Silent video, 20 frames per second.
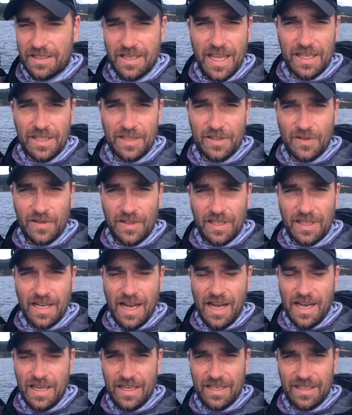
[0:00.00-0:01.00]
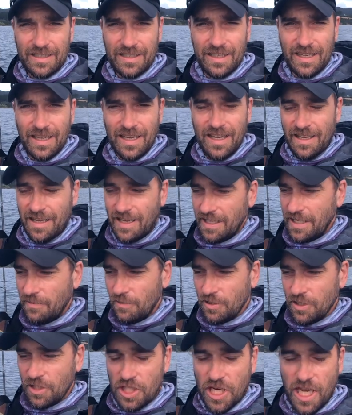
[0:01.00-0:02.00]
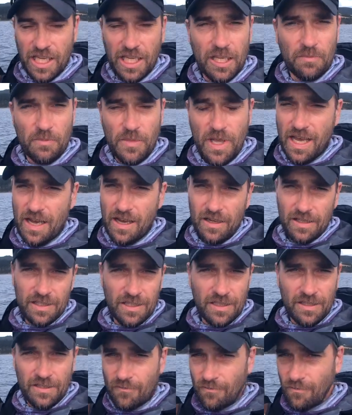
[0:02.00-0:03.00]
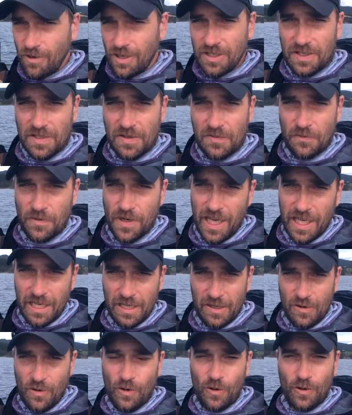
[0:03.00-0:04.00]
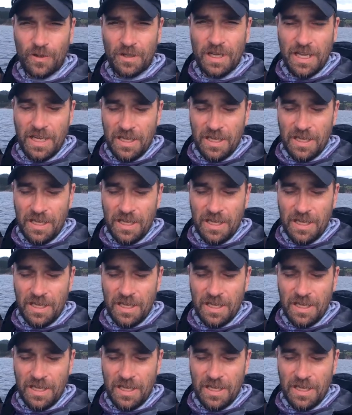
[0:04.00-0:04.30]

next to the kayak and he was checking me out wasn't afraid at all